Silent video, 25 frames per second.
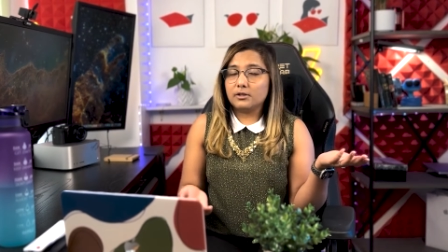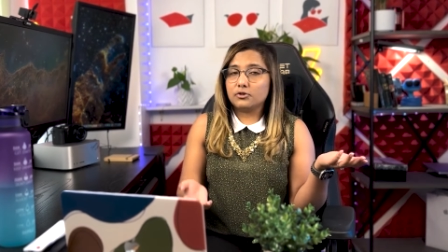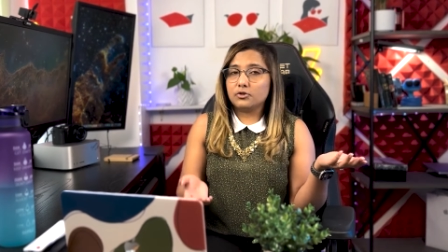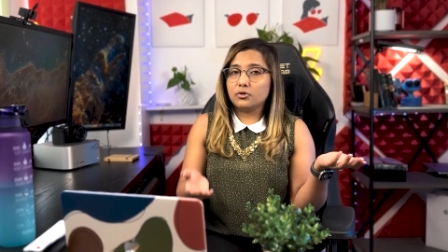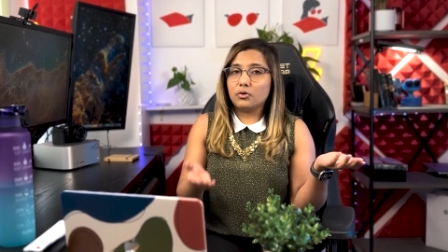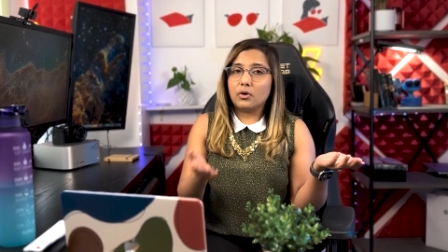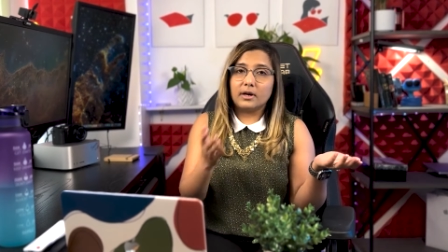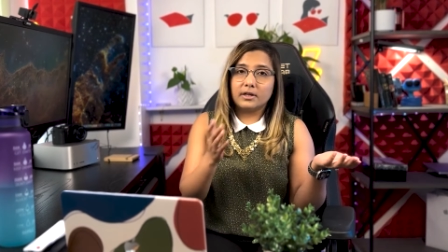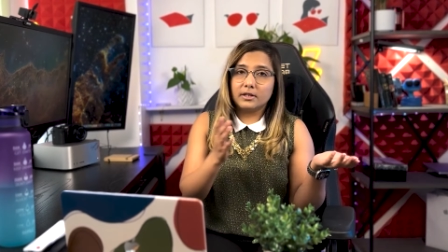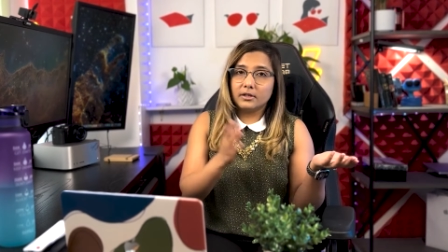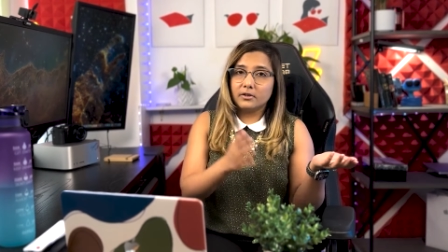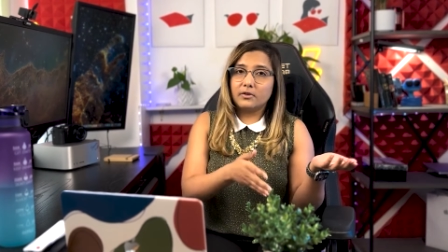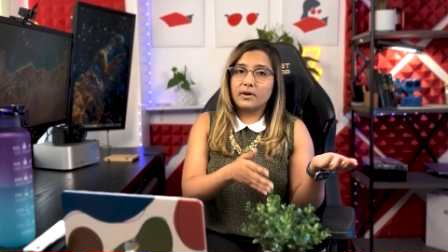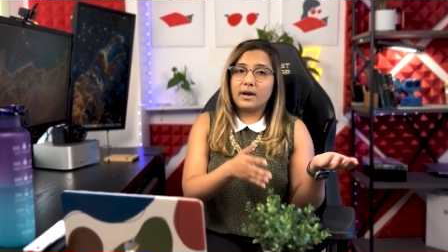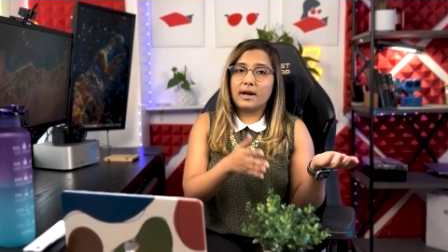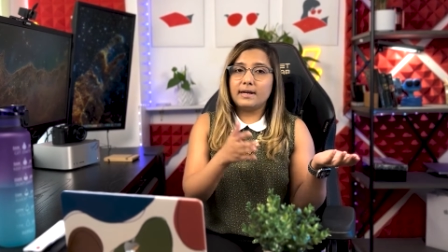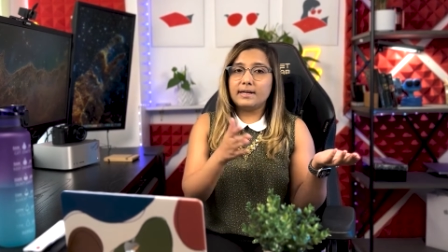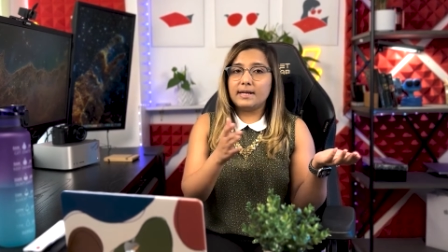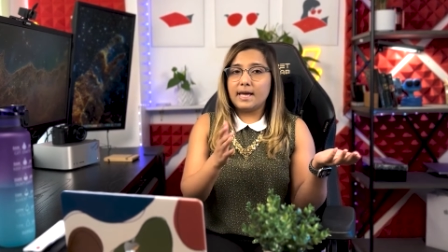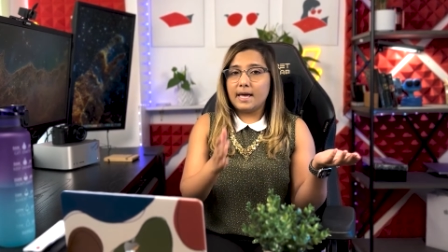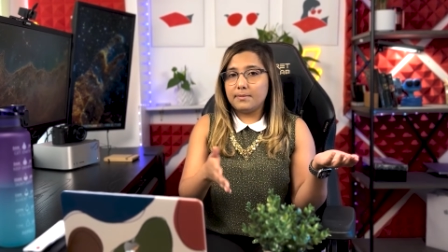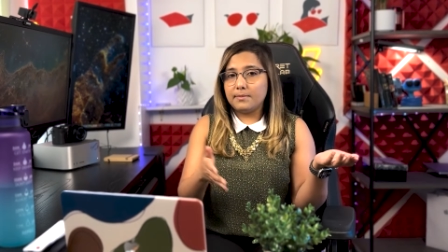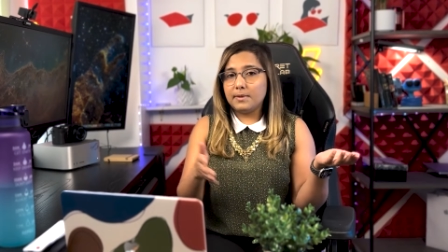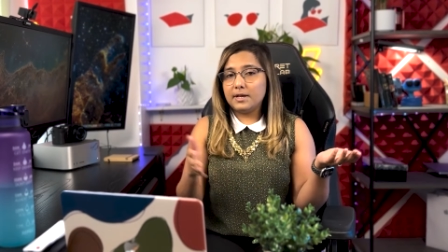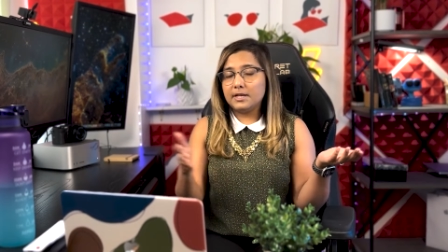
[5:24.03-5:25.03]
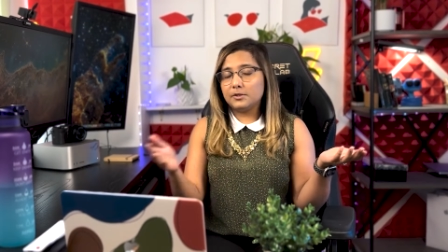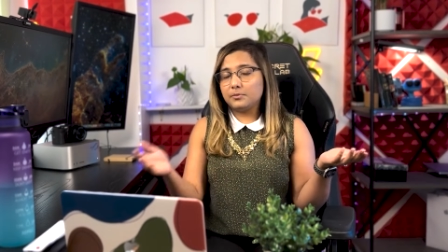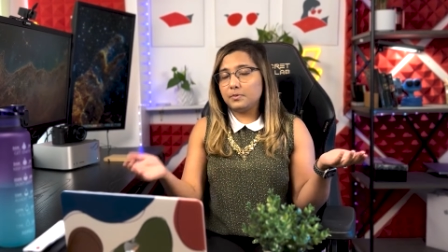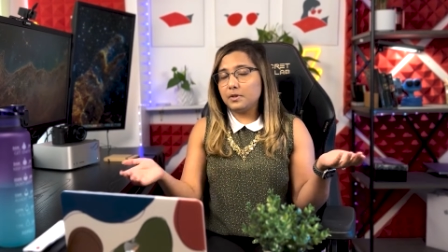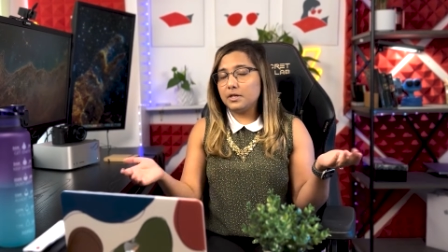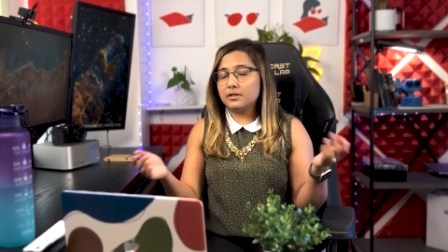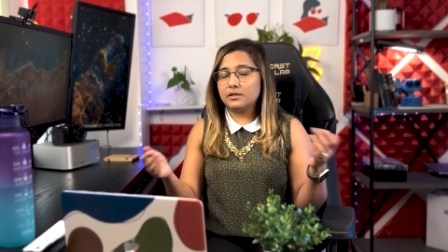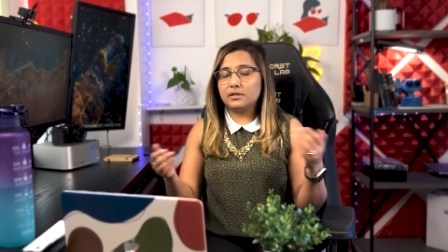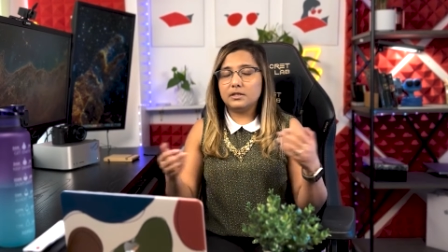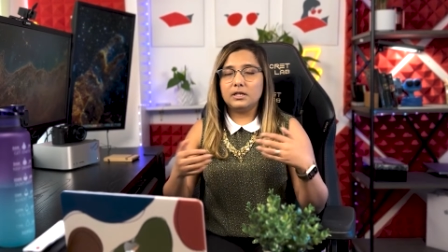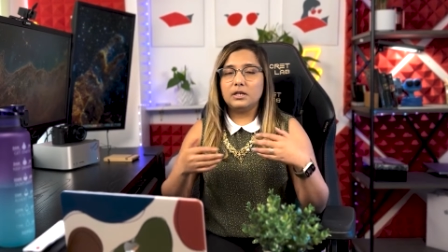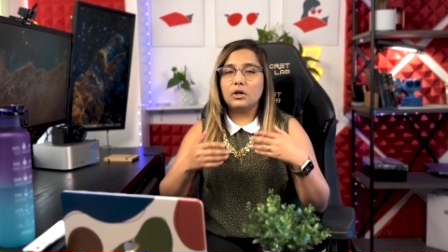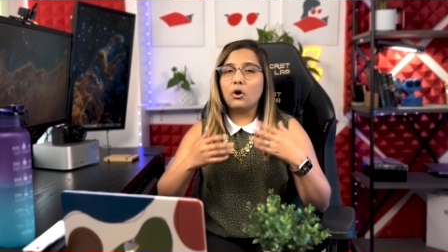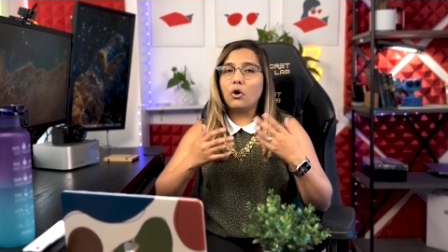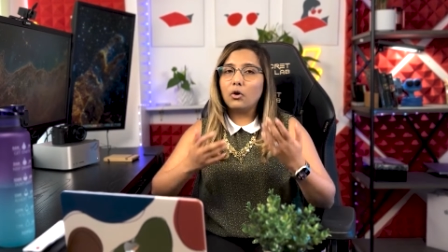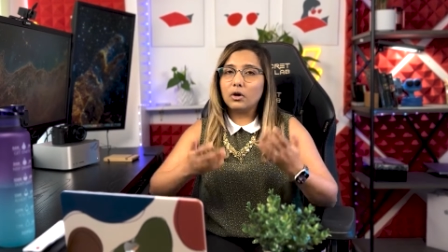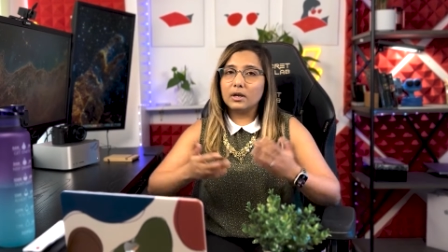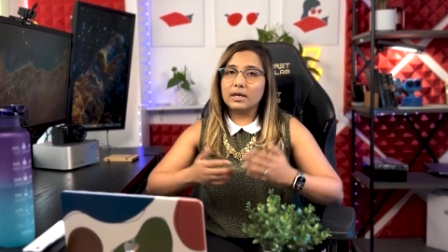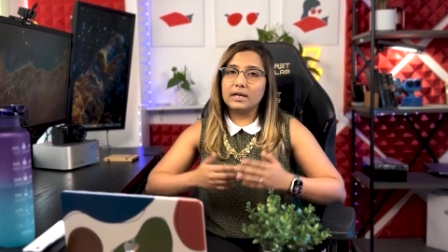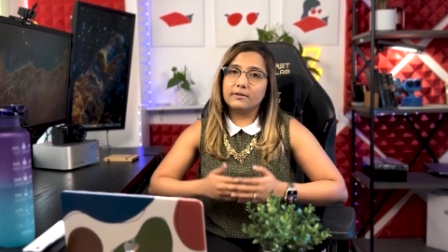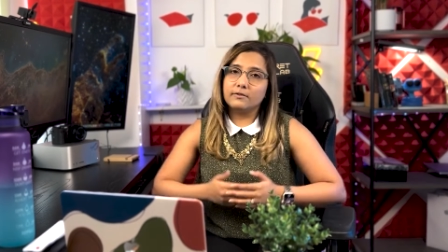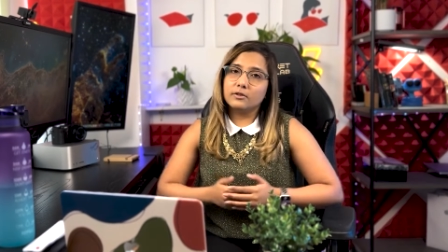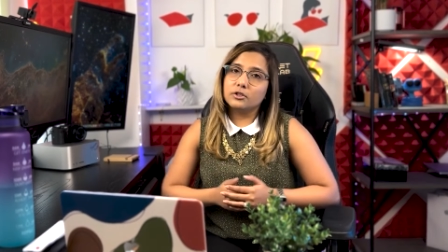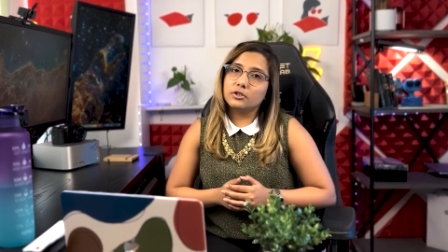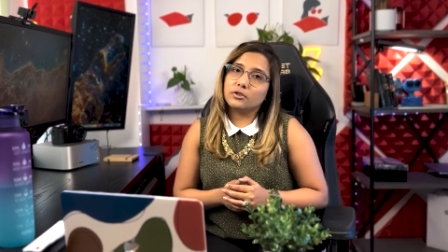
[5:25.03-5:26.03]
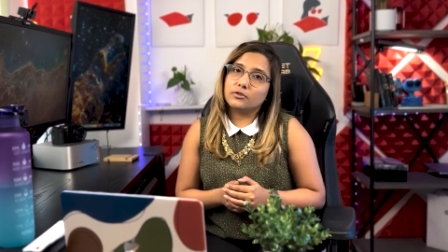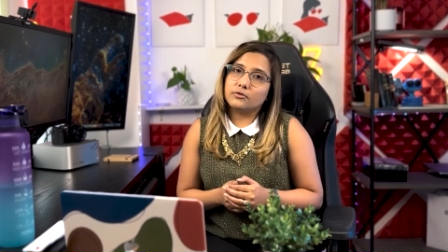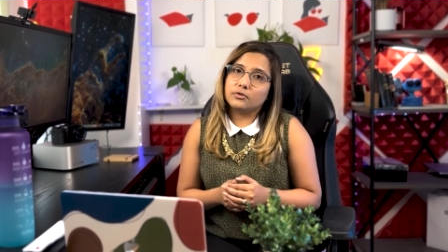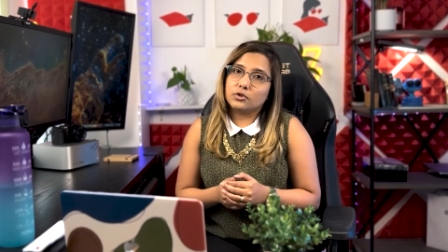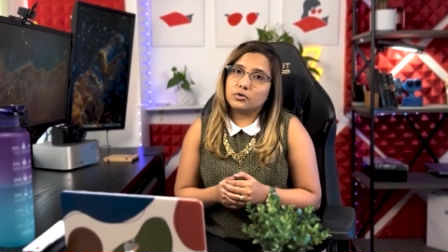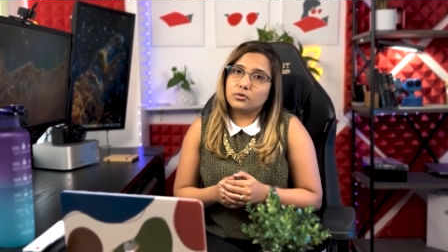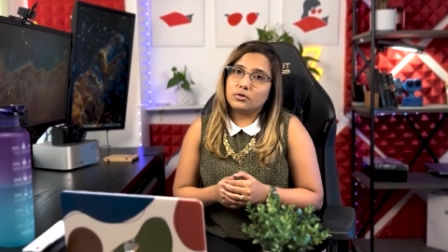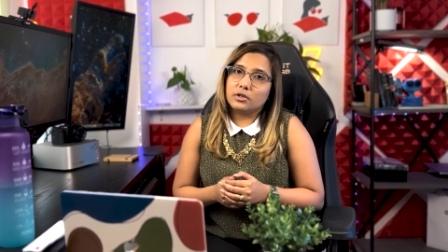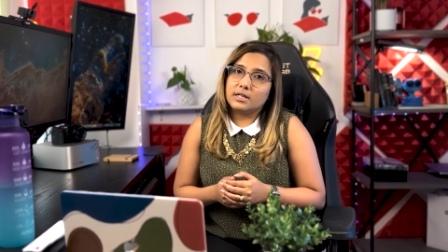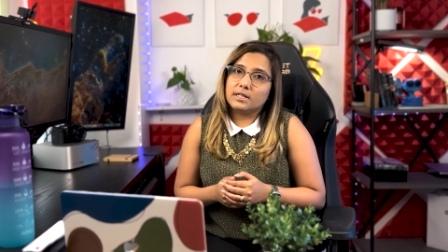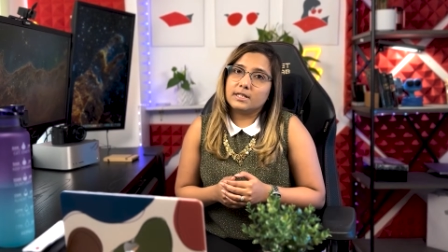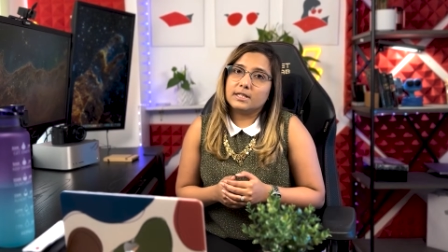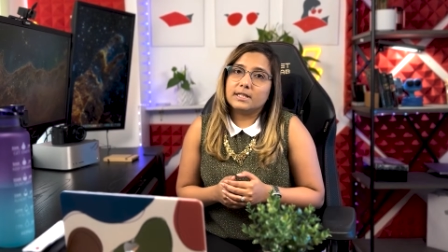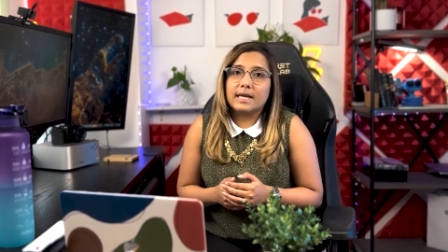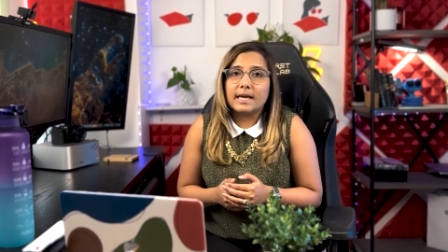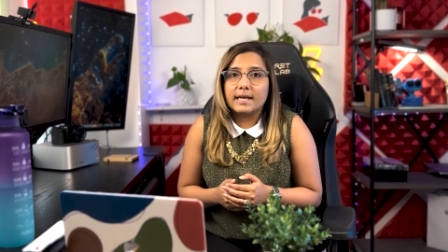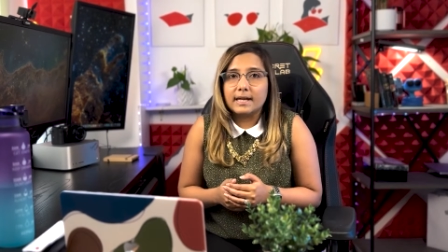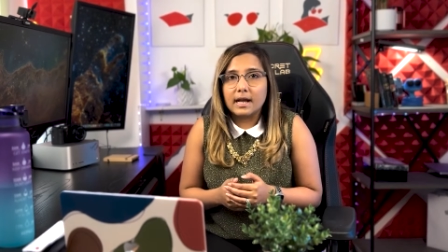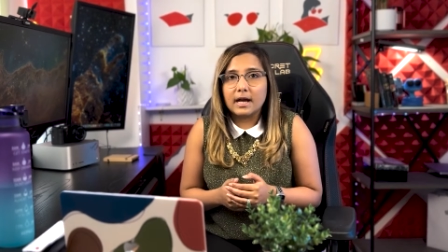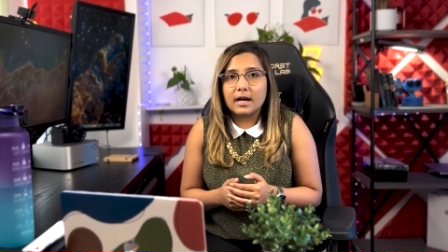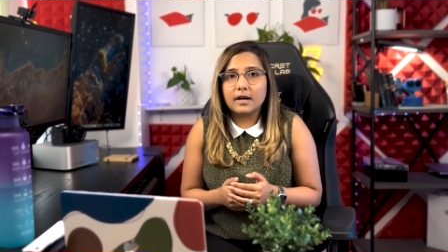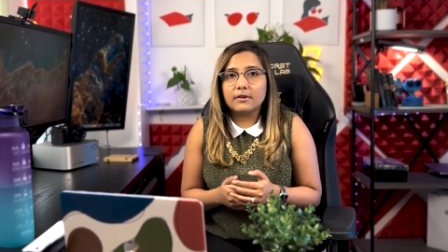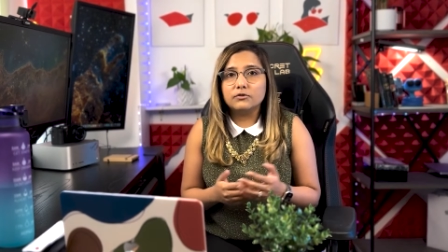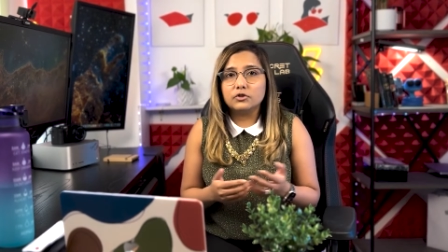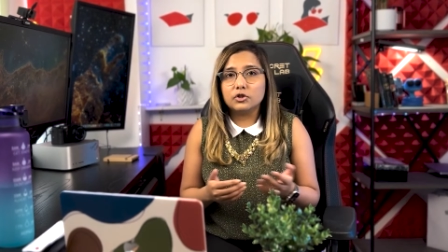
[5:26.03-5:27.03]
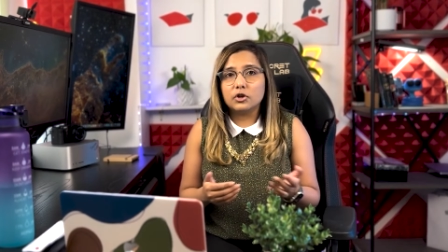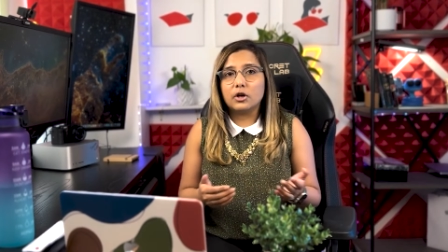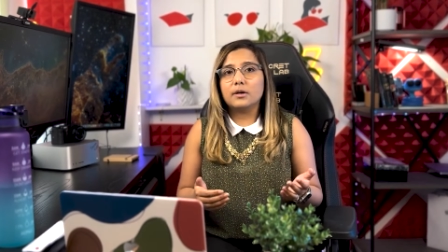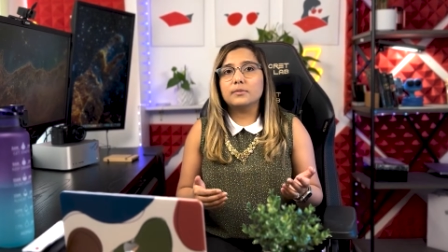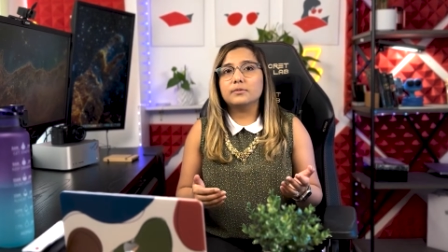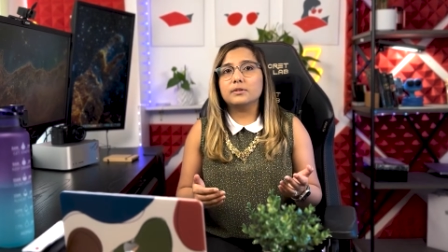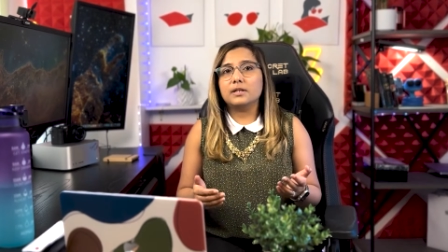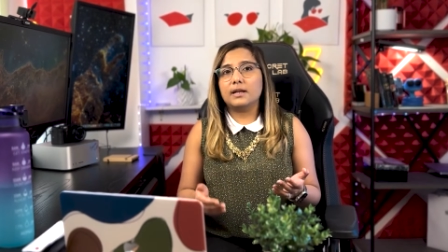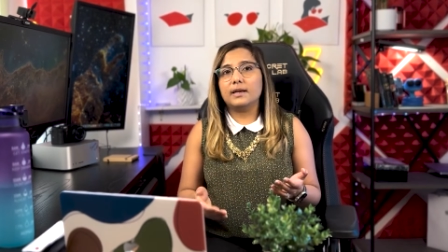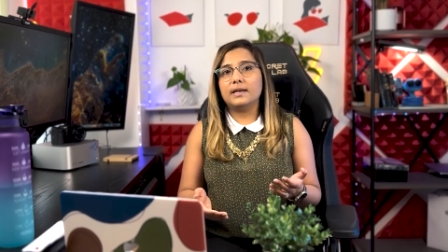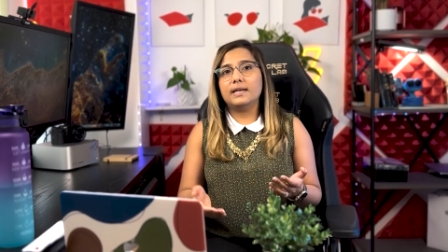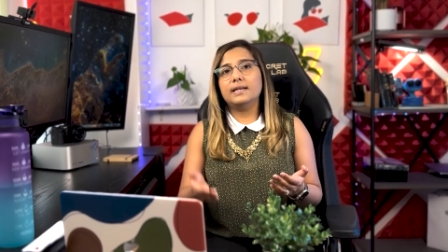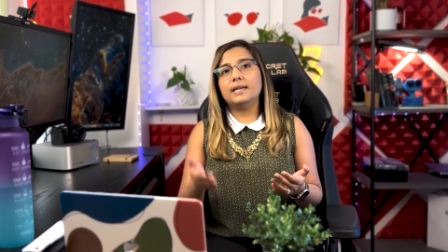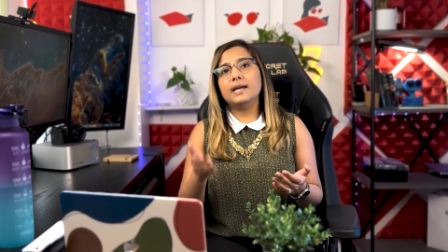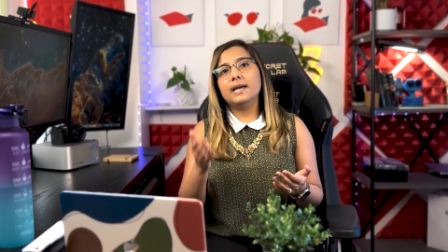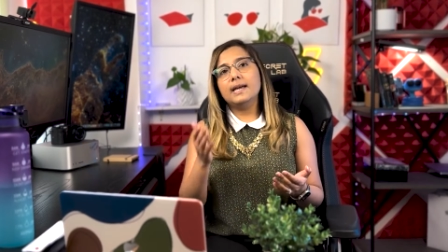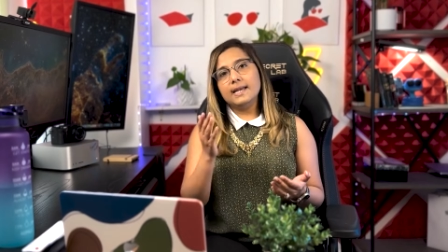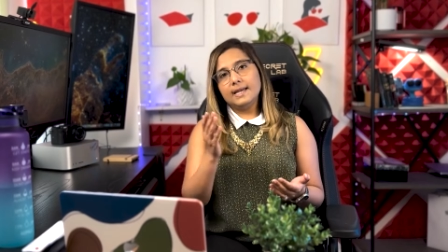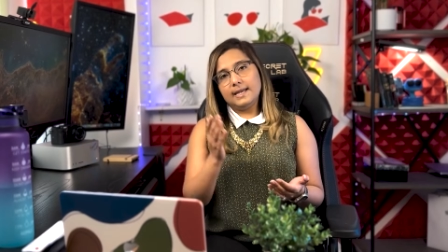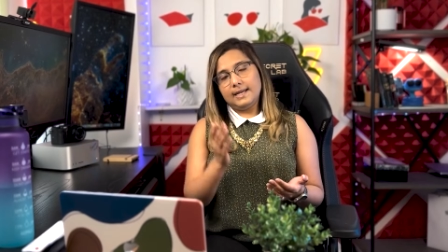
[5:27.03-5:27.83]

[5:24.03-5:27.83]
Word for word: So undergrad, MS, PhD, all levels of students can have jobs like